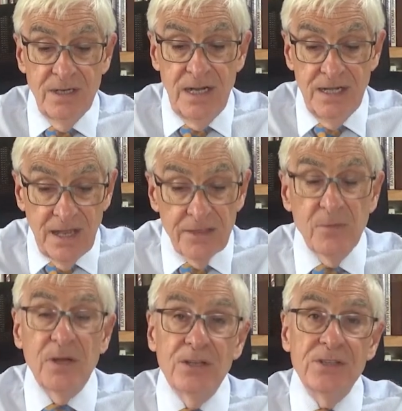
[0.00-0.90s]
In other
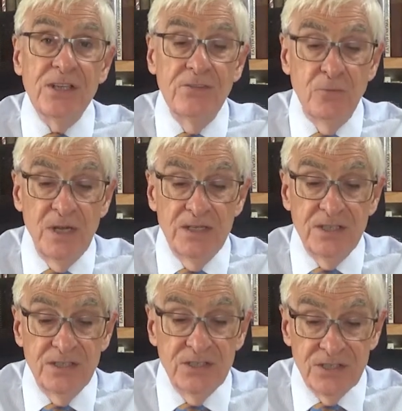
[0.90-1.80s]
words, if we are
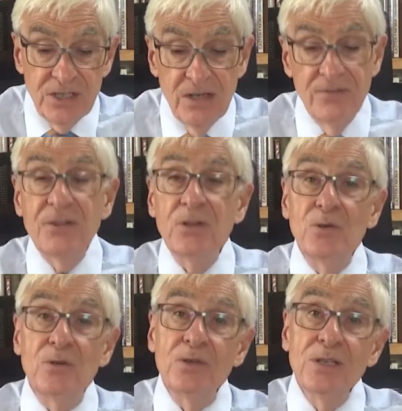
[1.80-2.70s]
to serve the
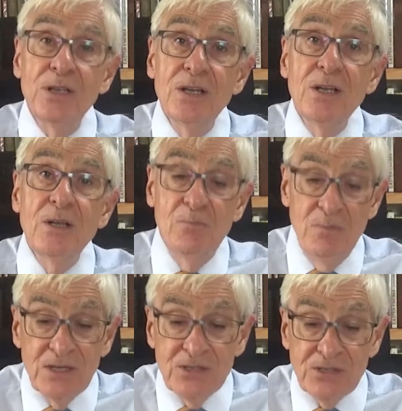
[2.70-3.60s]
Lord,
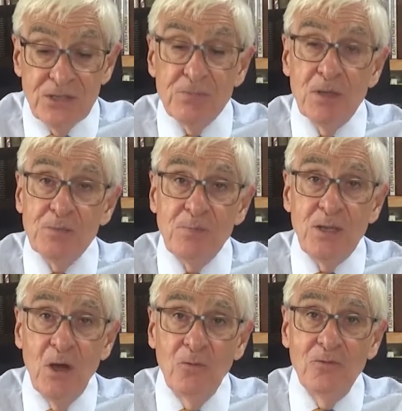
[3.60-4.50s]
ministers must
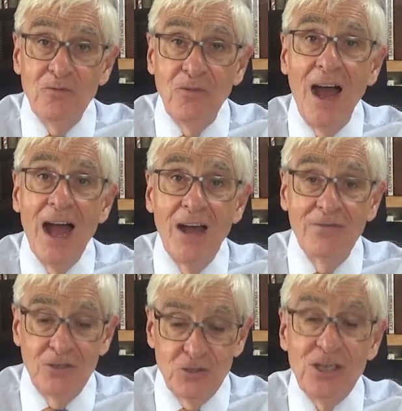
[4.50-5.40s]
be on fire
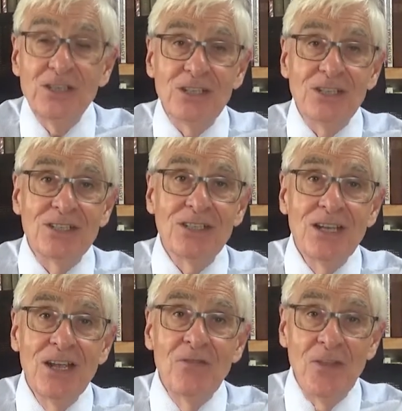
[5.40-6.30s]
for Jesus.
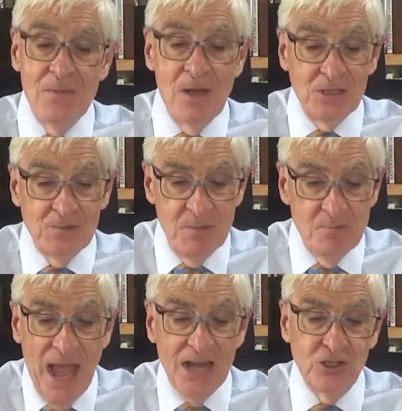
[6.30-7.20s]
They must be
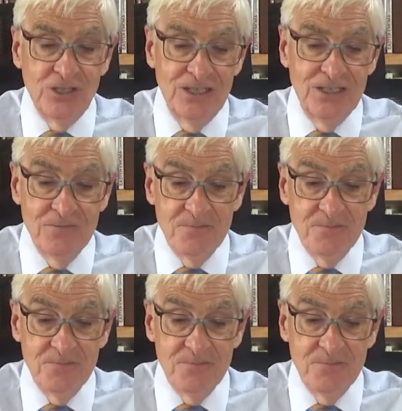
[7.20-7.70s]
passionate.